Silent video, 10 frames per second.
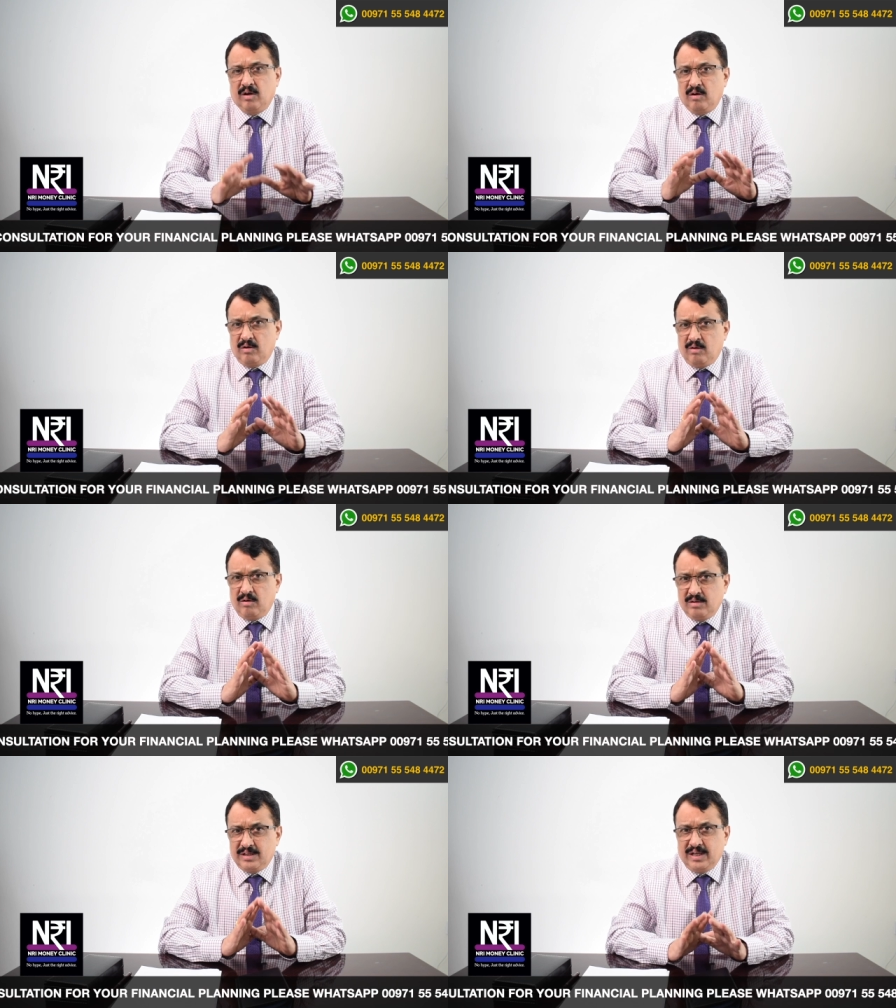
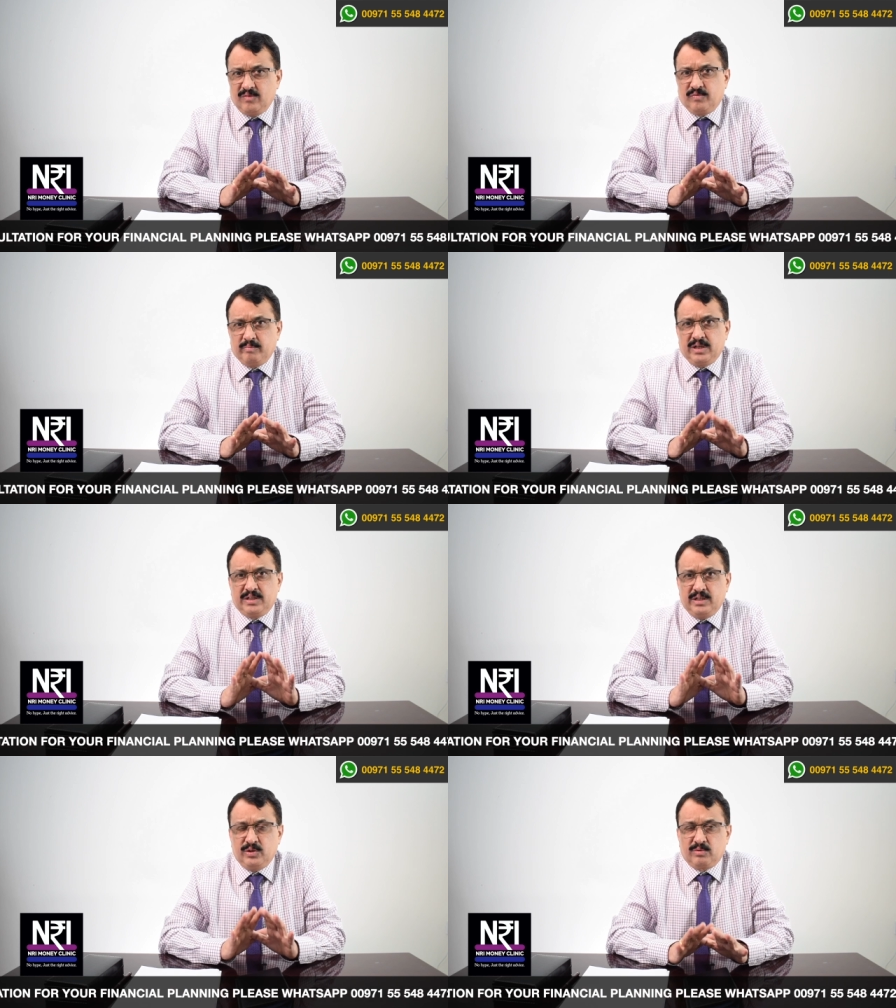All the information
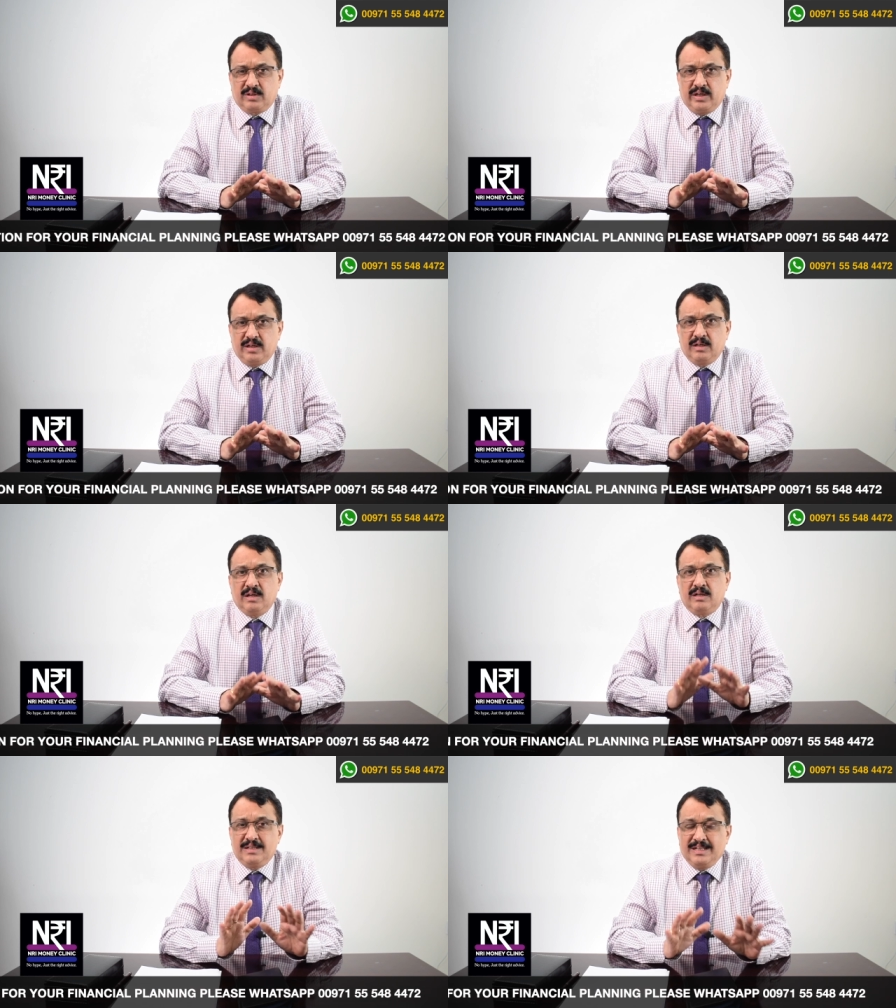you think
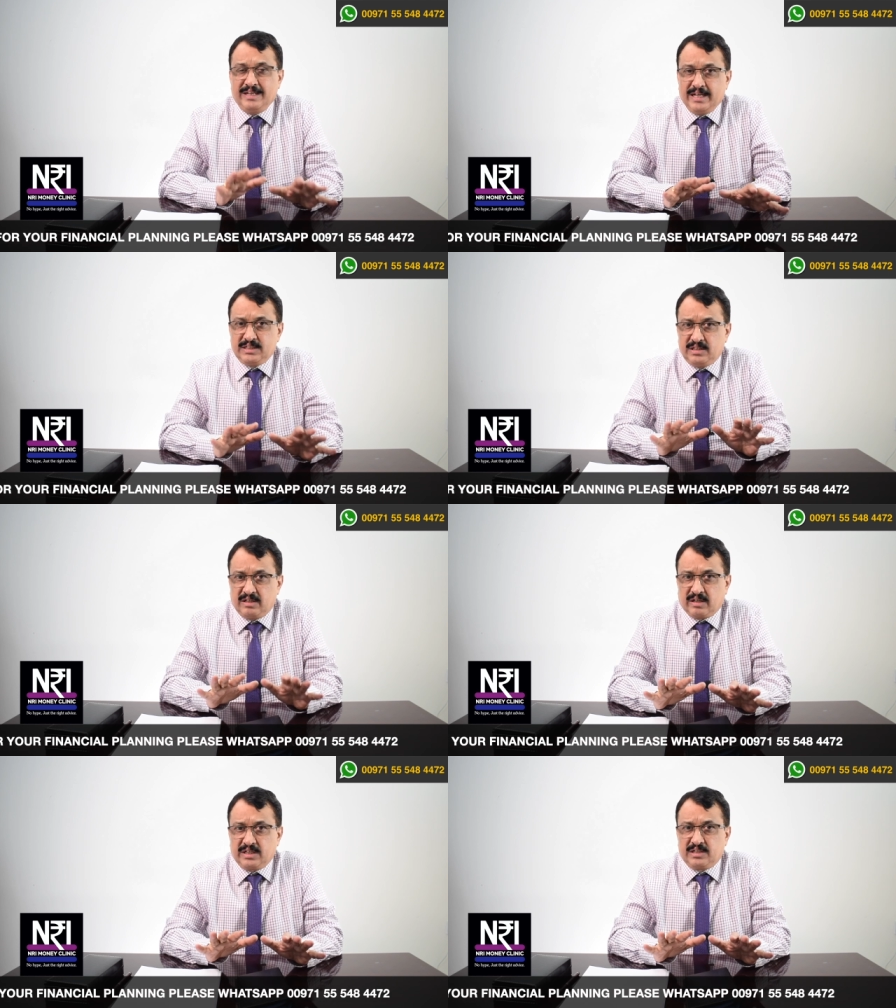the next
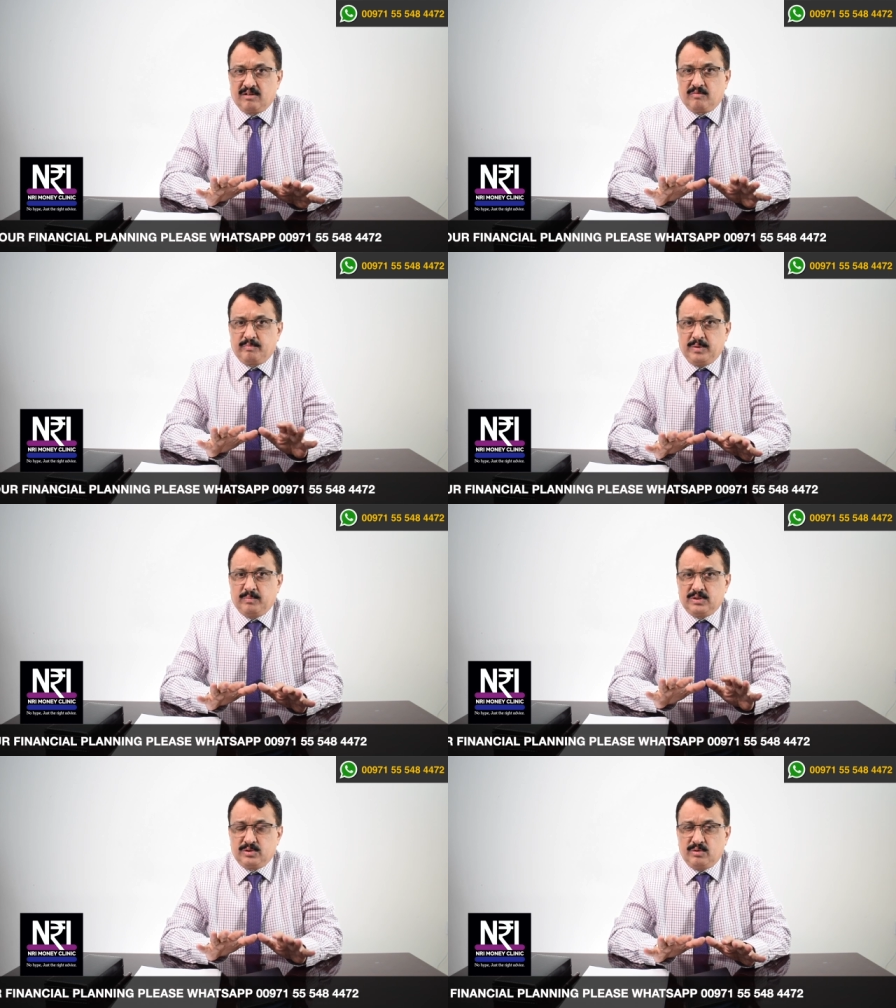generation of people
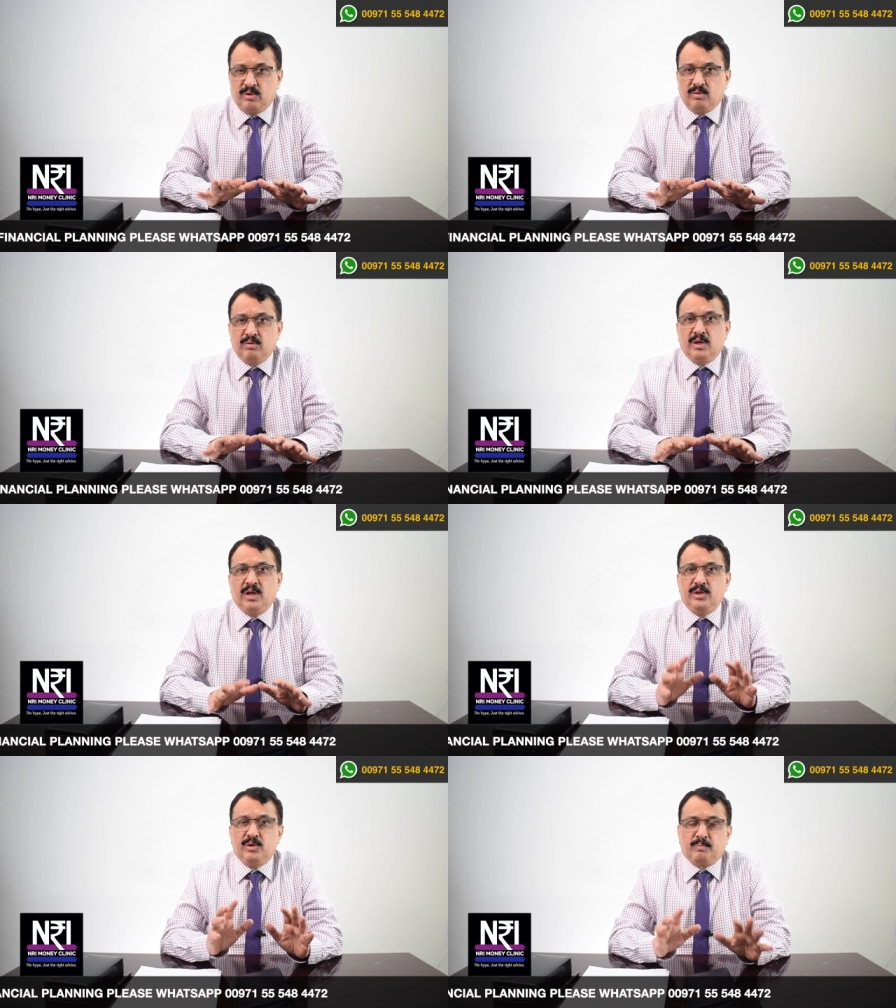should know,
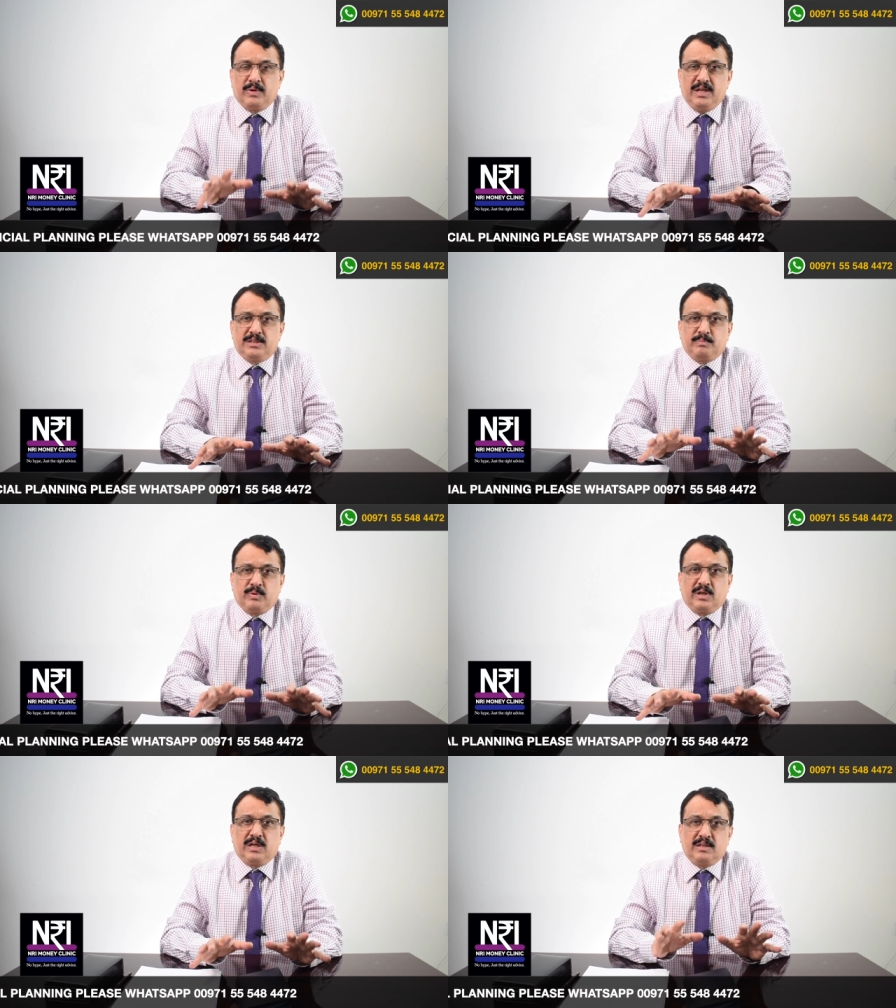you please put
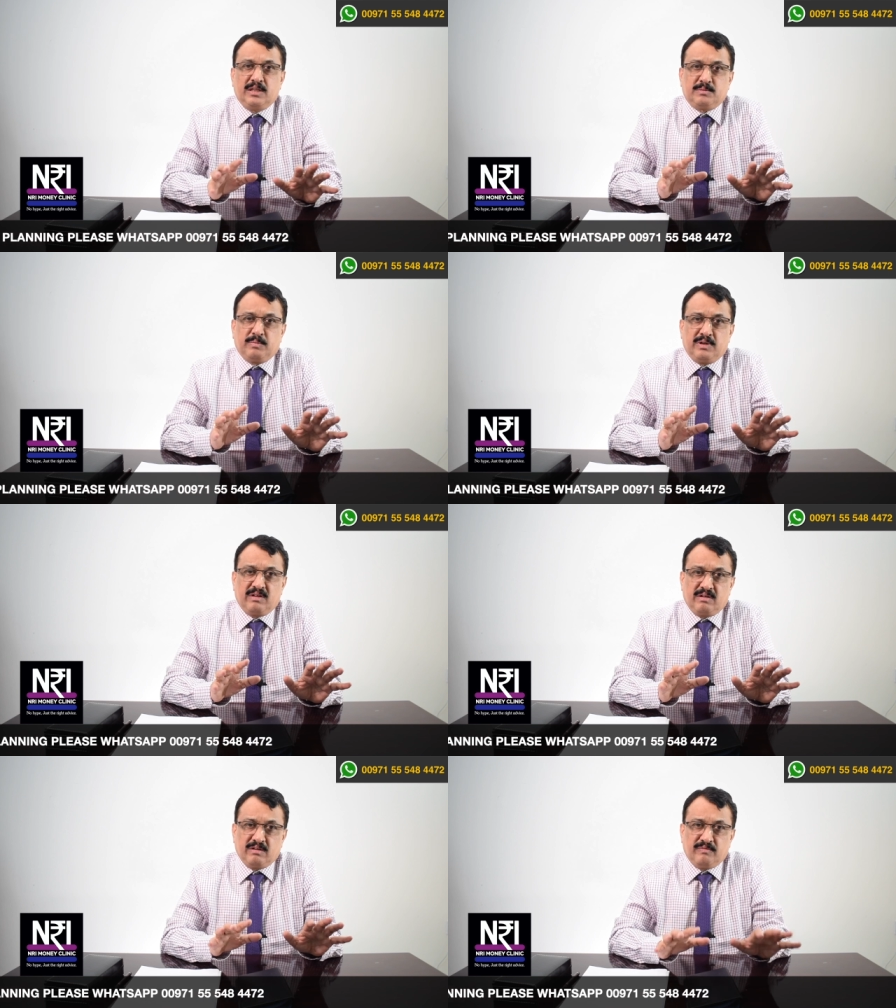it in this
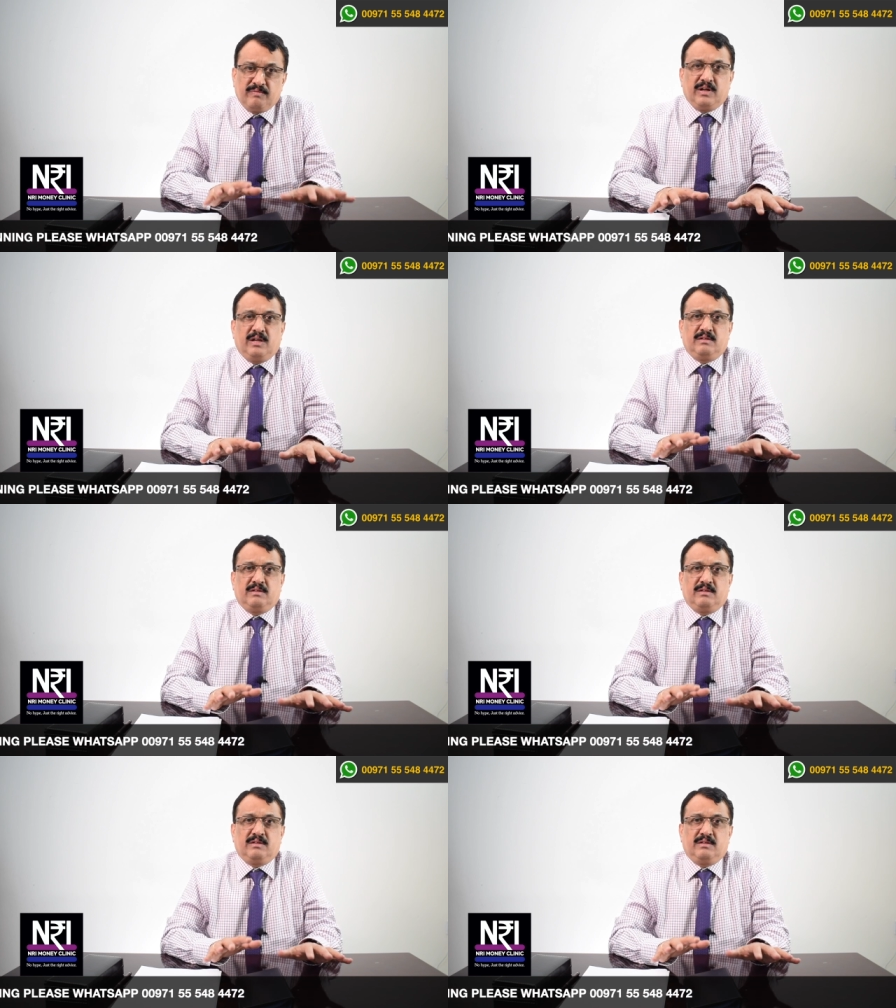particular file.